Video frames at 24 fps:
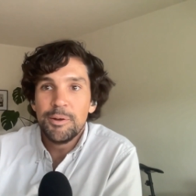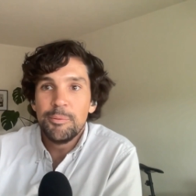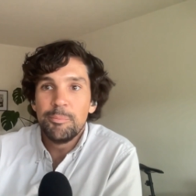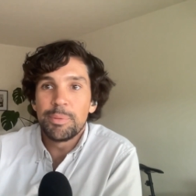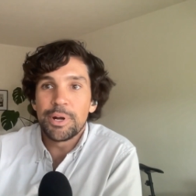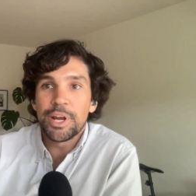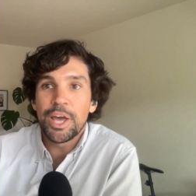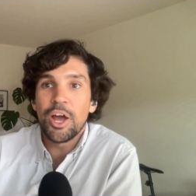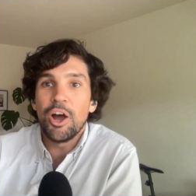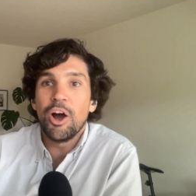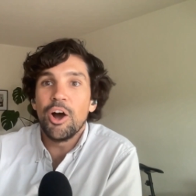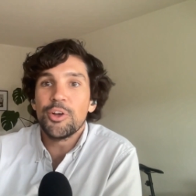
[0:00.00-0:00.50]

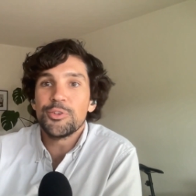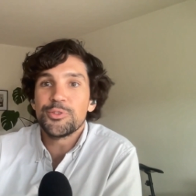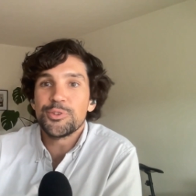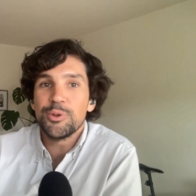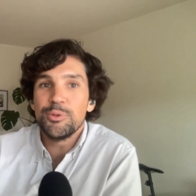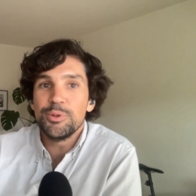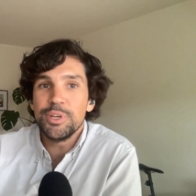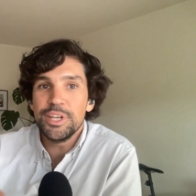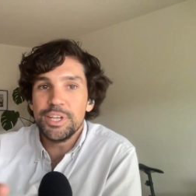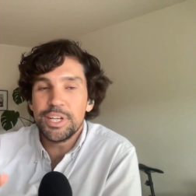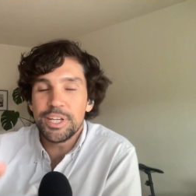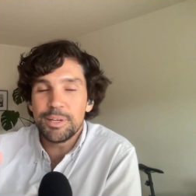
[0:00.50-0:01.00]
But I
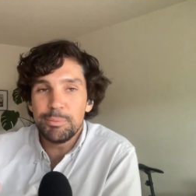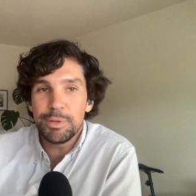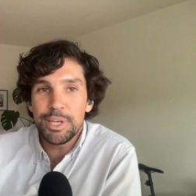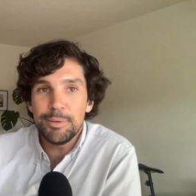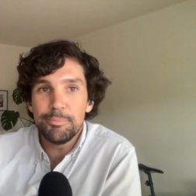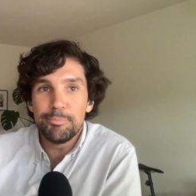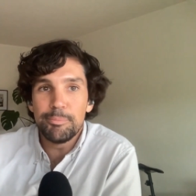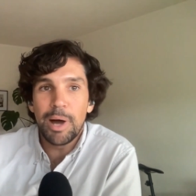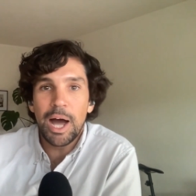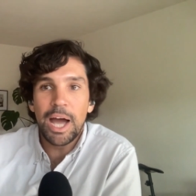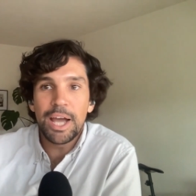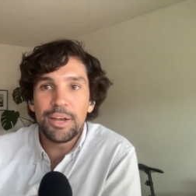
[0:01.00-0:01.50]
also need to be
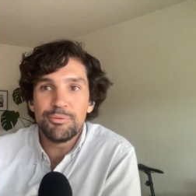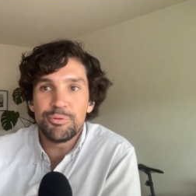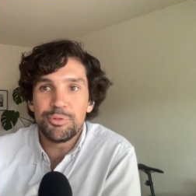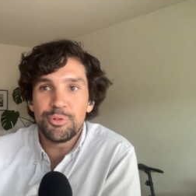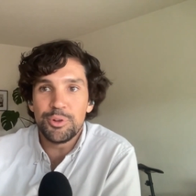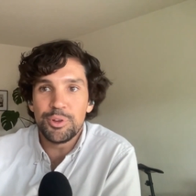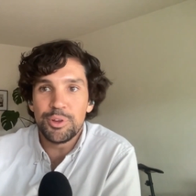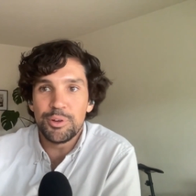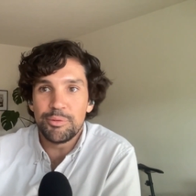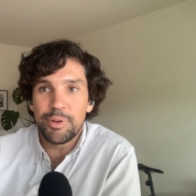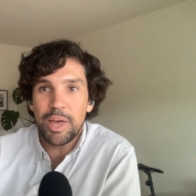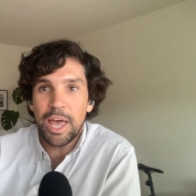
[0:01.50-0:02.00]

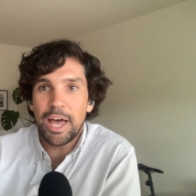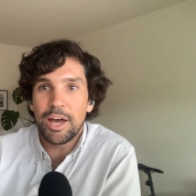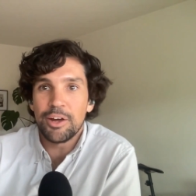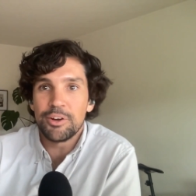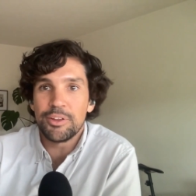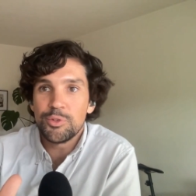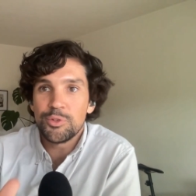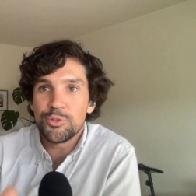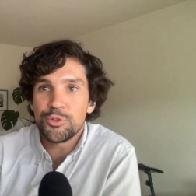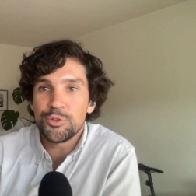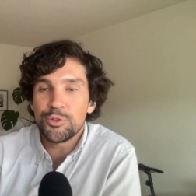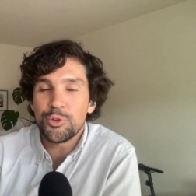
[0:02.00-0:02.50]
mindful of how
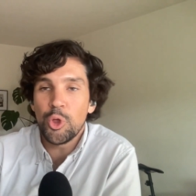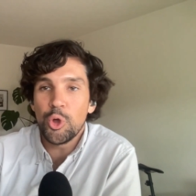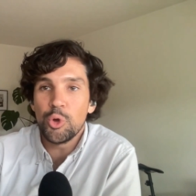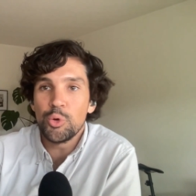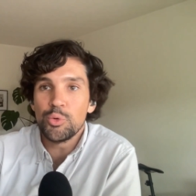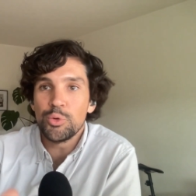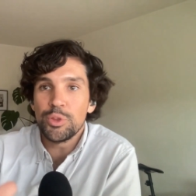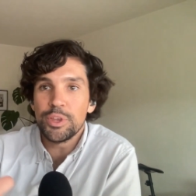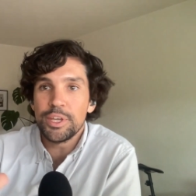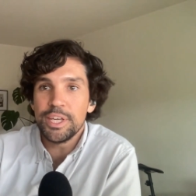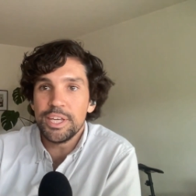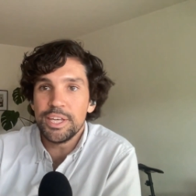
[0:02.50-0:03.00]
to
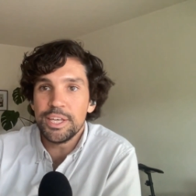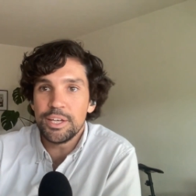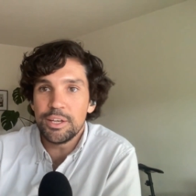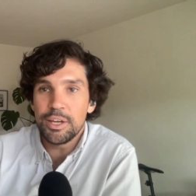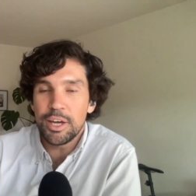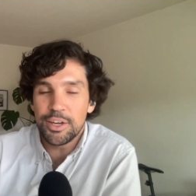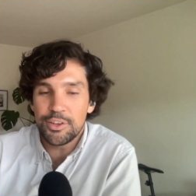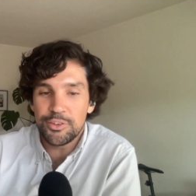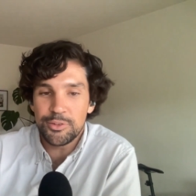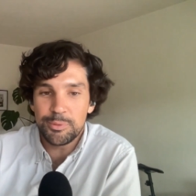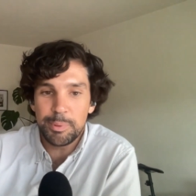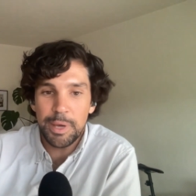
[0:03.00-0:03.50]
slowly
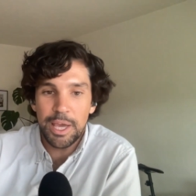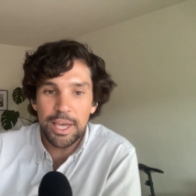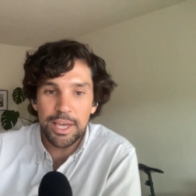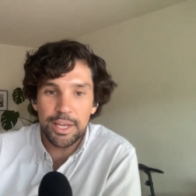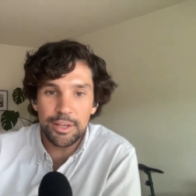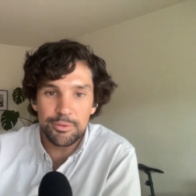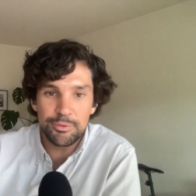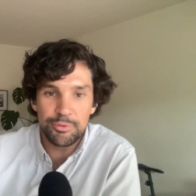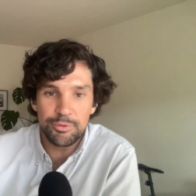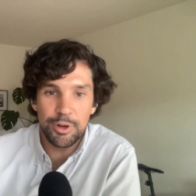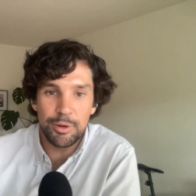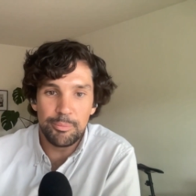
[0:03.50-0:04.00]

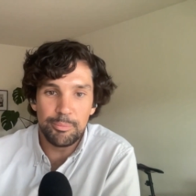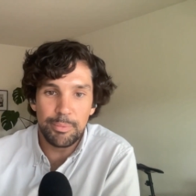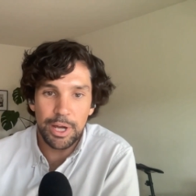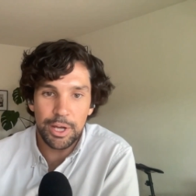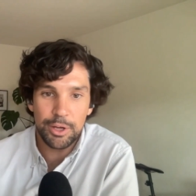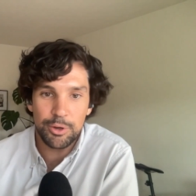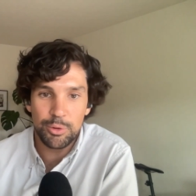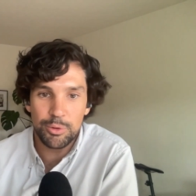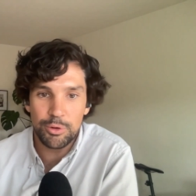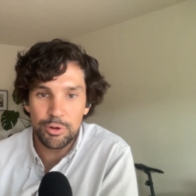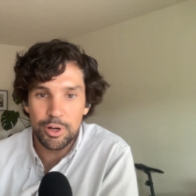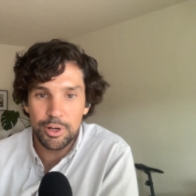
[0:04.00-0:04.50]
expand from
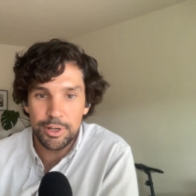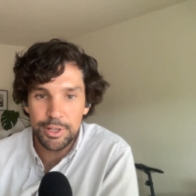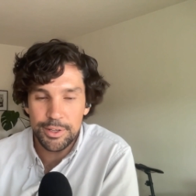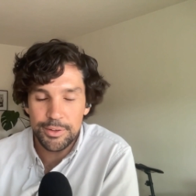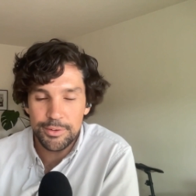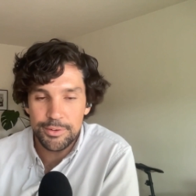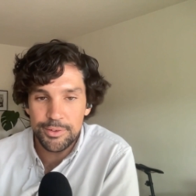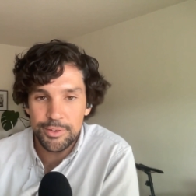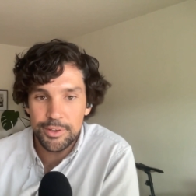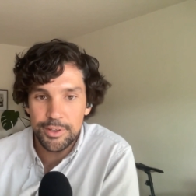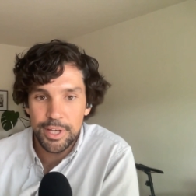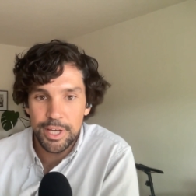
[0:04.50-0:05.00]
my core
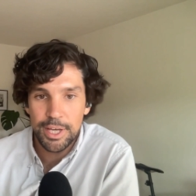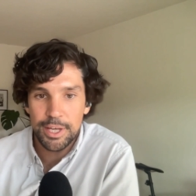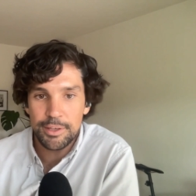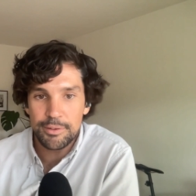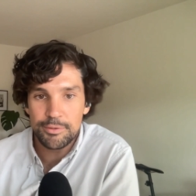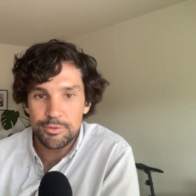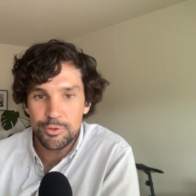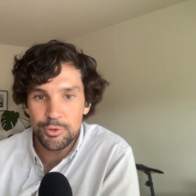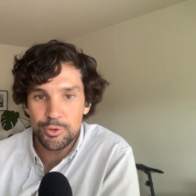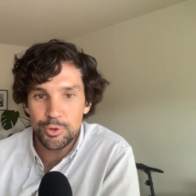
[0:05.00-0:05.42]
audience today,